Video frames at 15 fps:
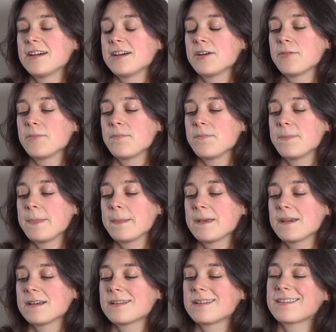
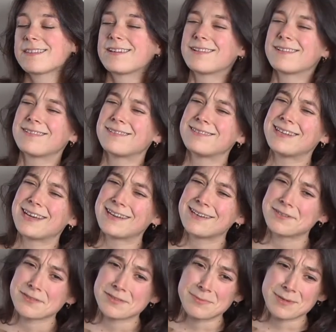I thought, oh, Dad, I
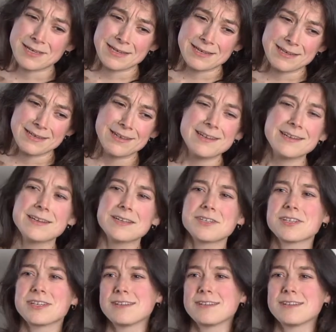don't speak any Yiddish.